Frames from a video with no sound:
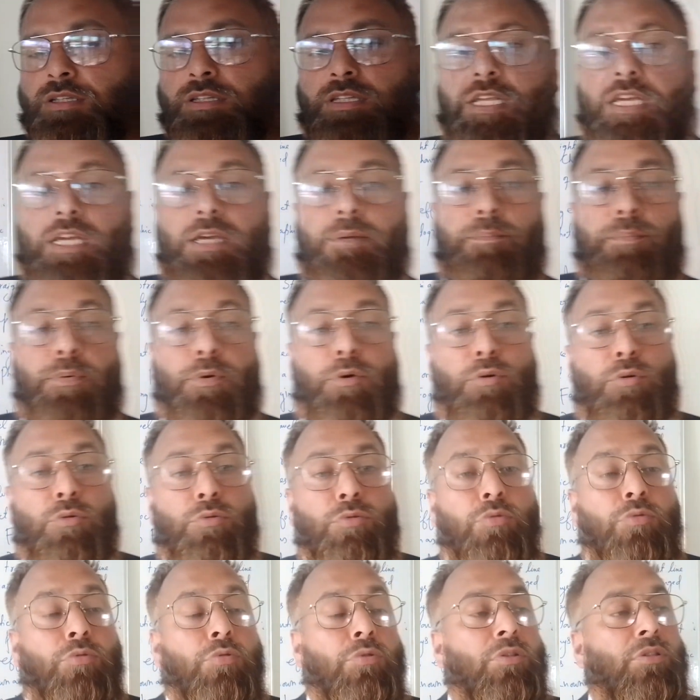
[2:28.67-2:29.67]
they
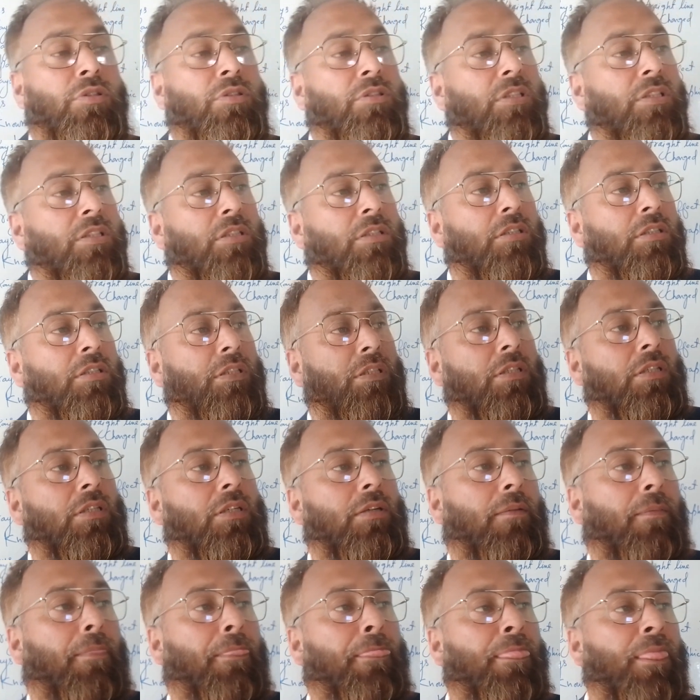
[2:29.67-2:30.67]
produce
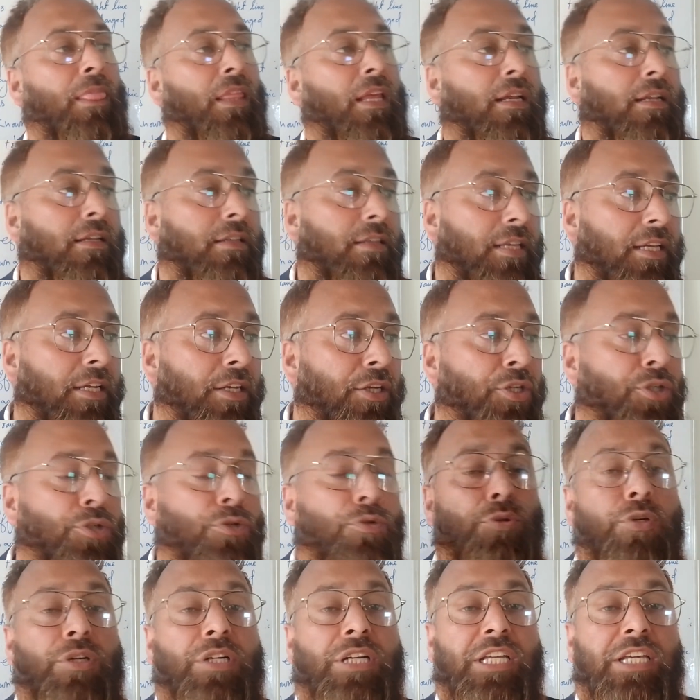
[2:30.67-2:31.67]
they
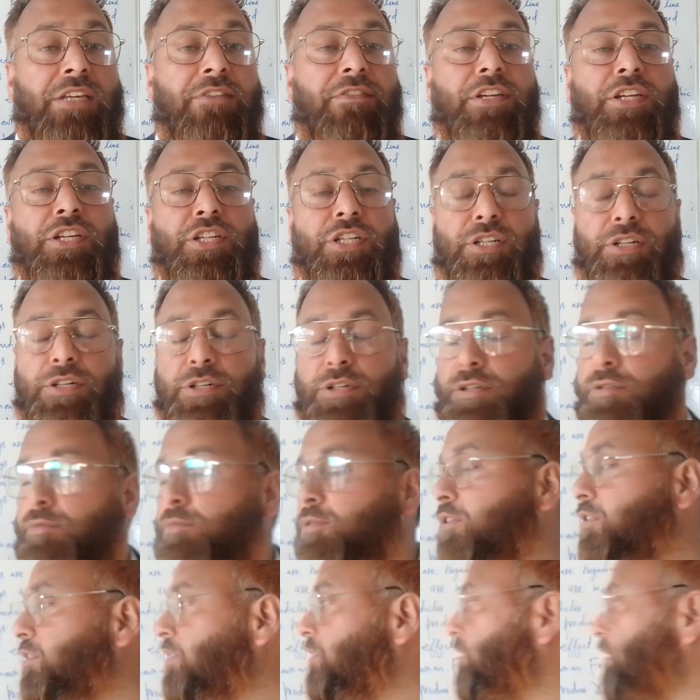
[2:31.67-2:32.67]
show deviation
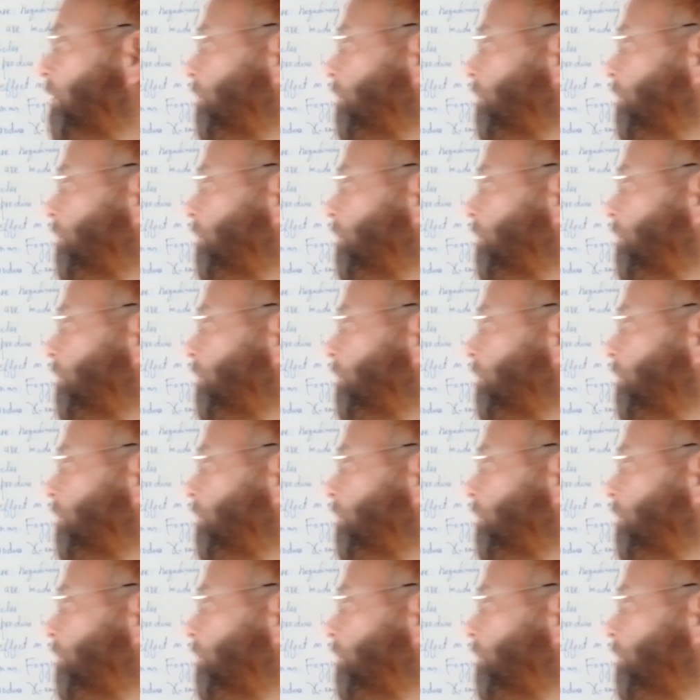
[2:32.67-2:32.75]
towards